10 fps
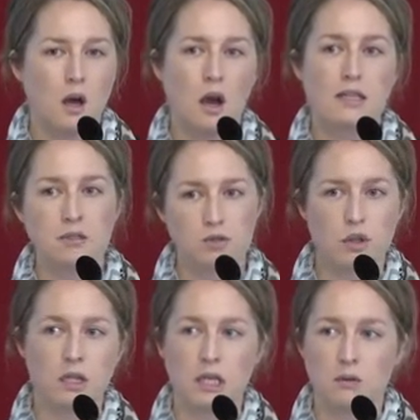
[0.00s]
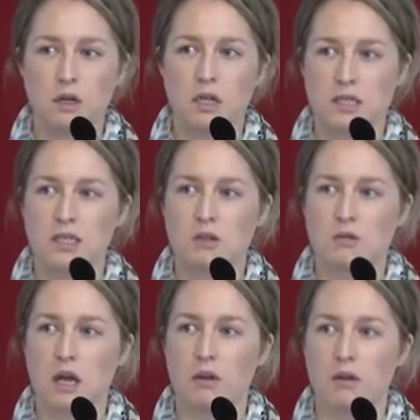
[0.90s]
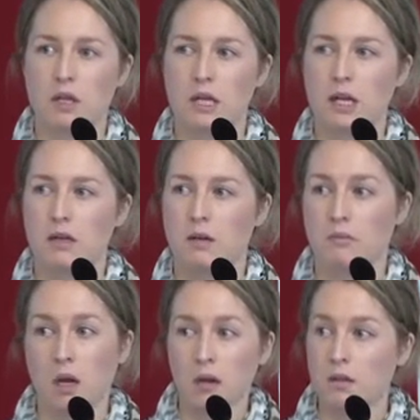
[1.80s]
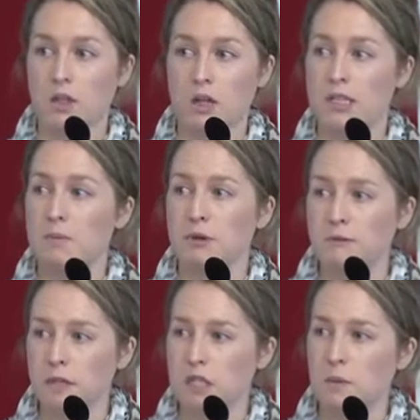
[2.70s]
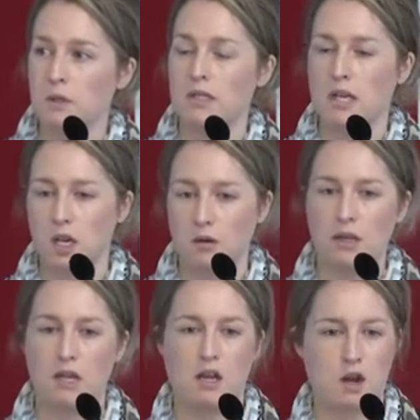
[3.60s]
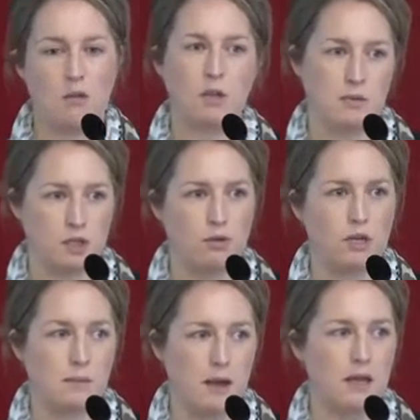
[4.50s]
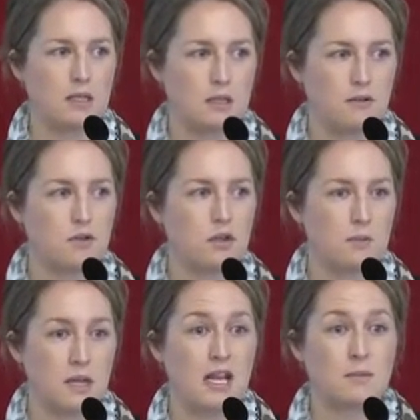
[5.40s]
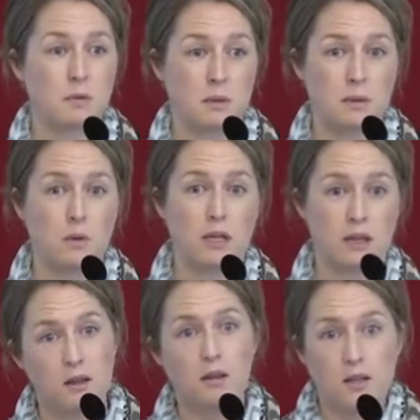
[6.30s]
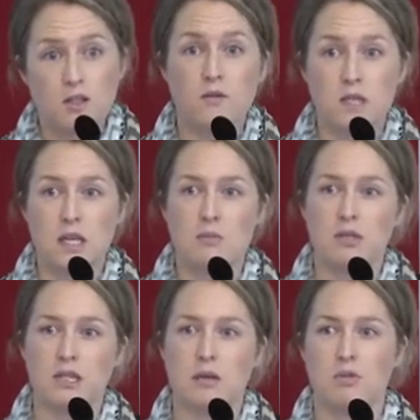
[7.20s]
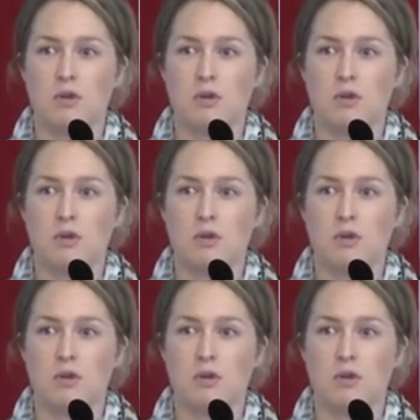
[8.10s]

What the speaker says: I still do clinic work in a sexual health clinic, and that's privileged because they go in there, they know I'm going to be talking about that stuff to them, and that's probably it's obviously their presenting